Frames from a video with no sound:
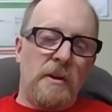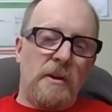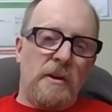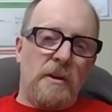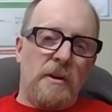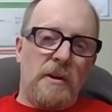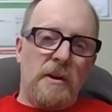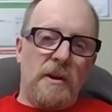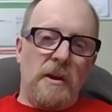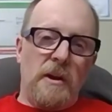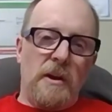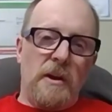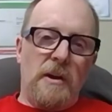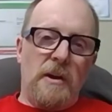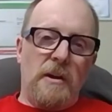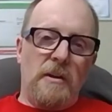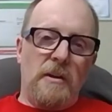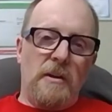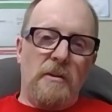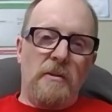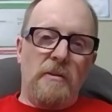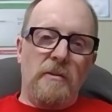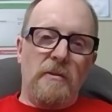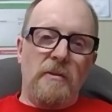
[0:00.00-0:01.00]

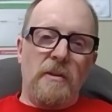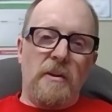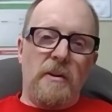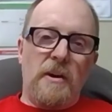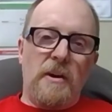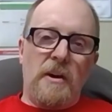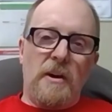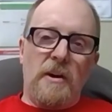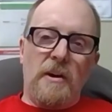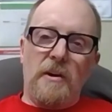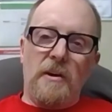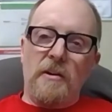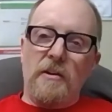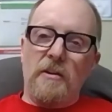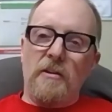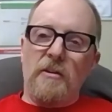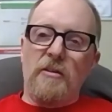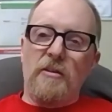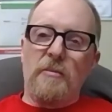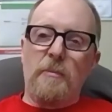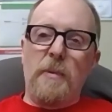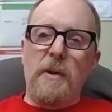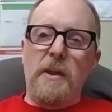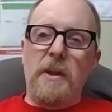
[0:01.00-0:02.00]
and uh,
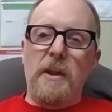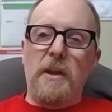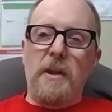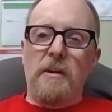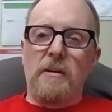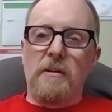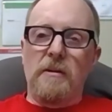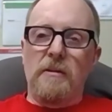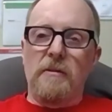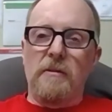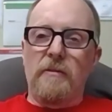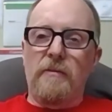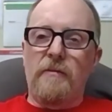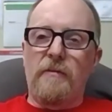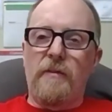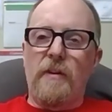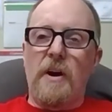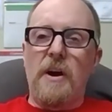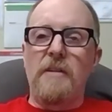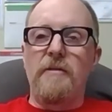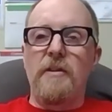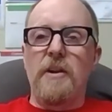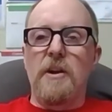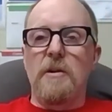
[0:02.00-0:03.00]
spending
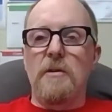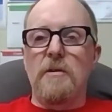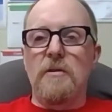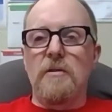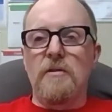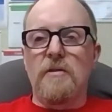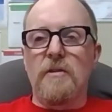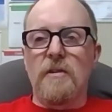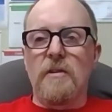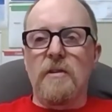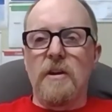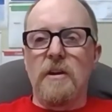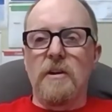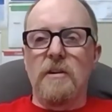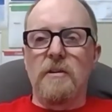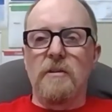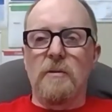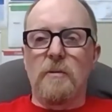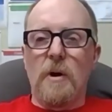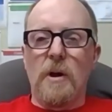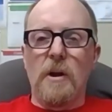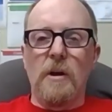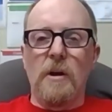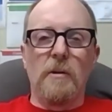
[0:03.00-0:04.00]
five years in
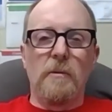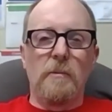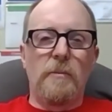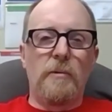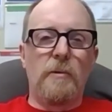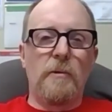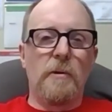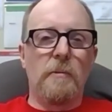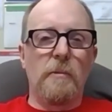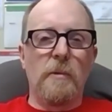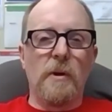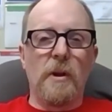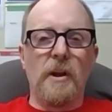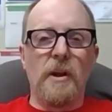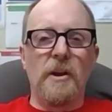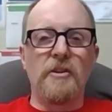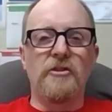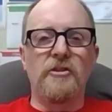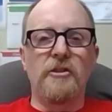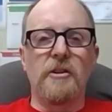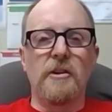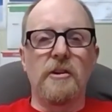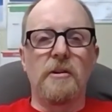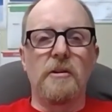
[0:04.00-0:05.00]
Kuala Lumpur,
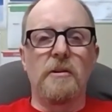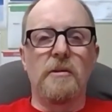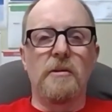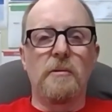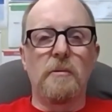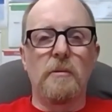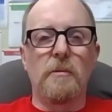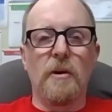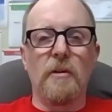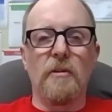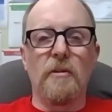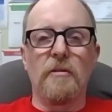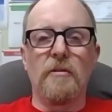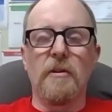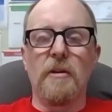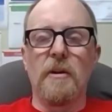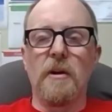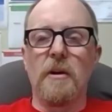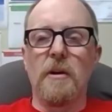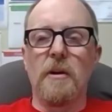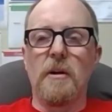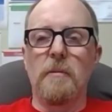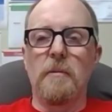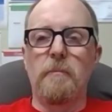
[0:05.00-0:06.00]
Malaysia, was
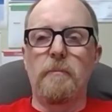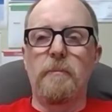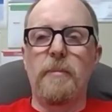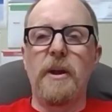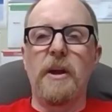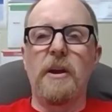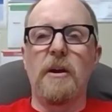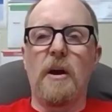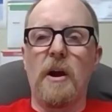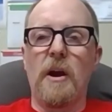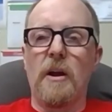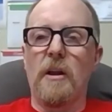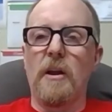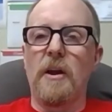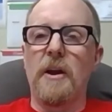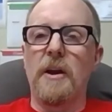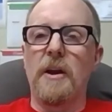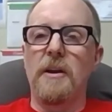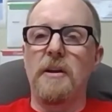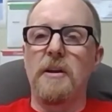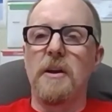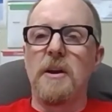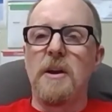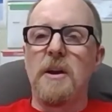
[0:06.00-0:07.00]
a big
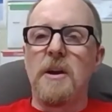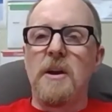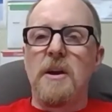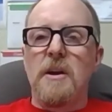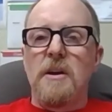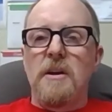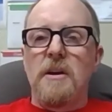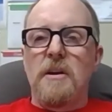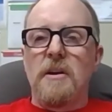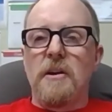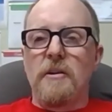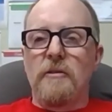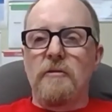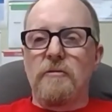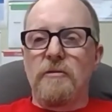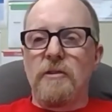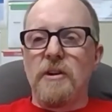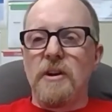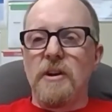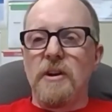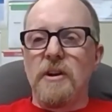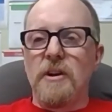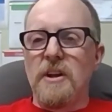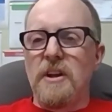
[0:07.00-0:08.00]
highlight. It
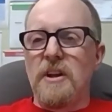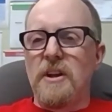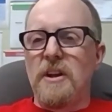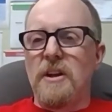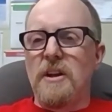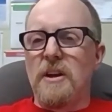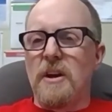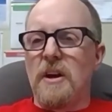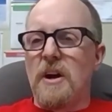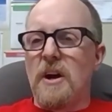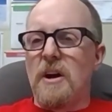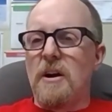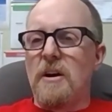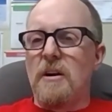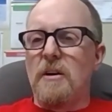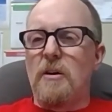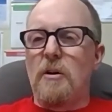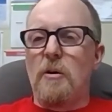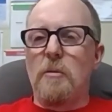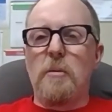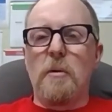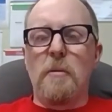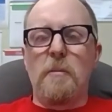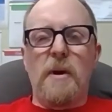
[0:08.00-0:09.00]
really uh,
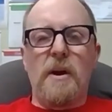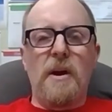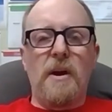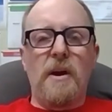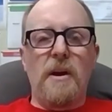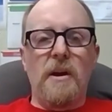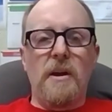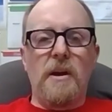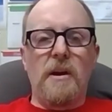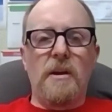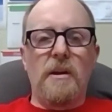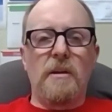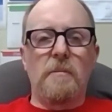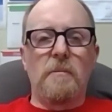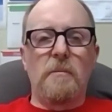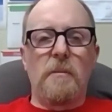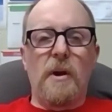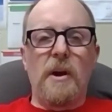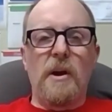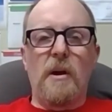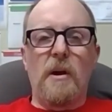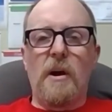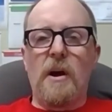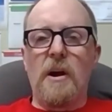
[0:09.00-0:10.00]
opened my
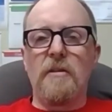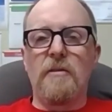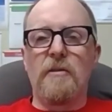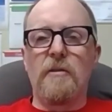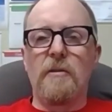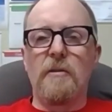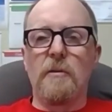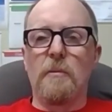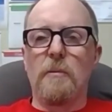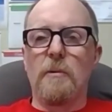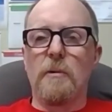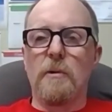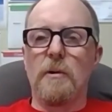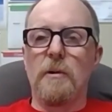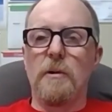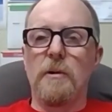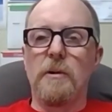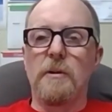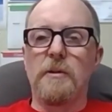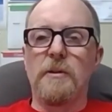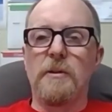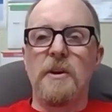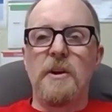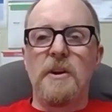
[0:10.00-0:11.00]
my eyes to the
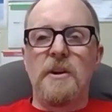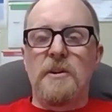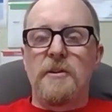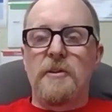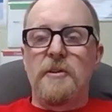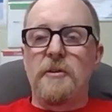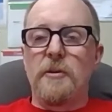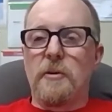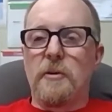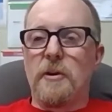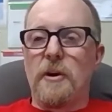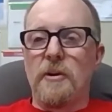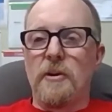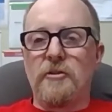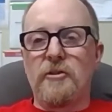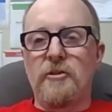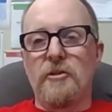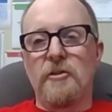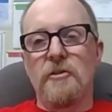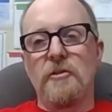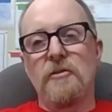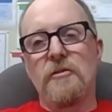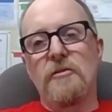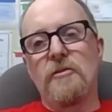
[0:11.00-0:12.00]
world, to
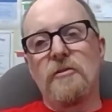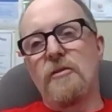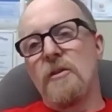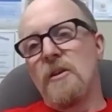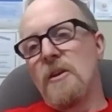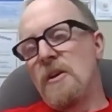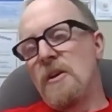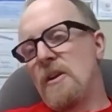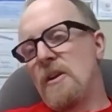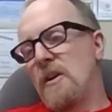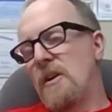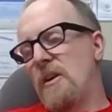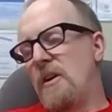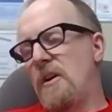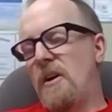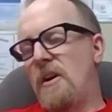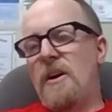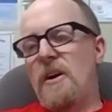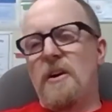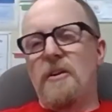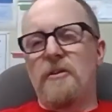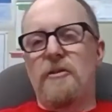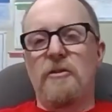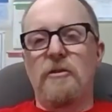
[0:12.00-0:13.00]
cultures,
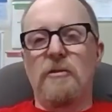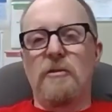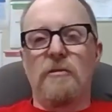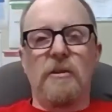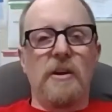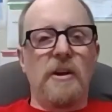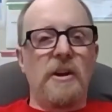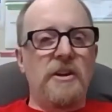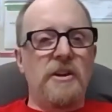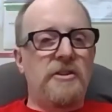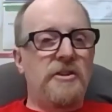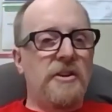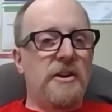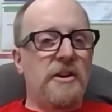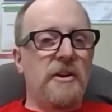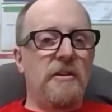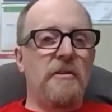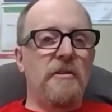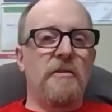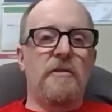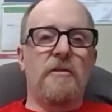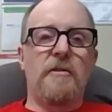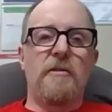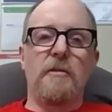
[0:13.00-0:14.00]
uh, to
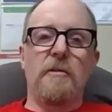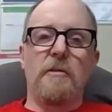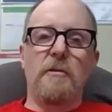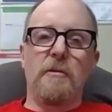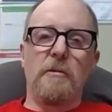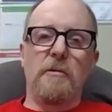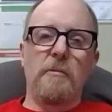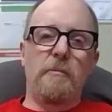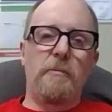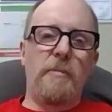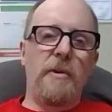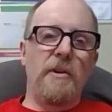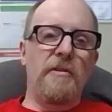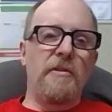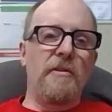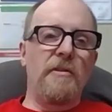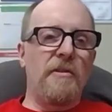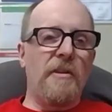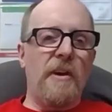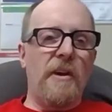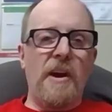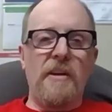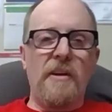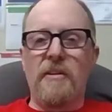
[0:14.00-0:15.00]
religions, to
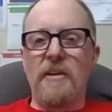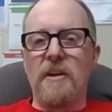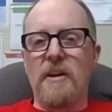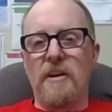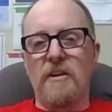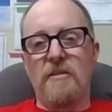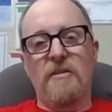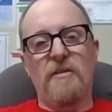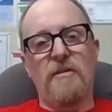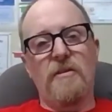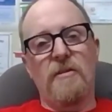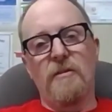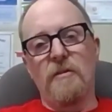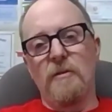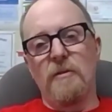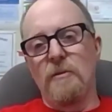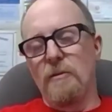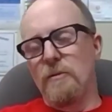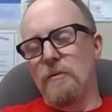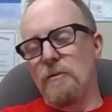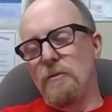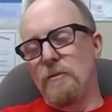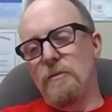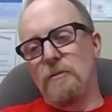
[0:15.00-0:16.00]
business ethics,
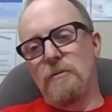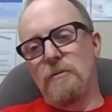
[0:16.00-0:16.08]
to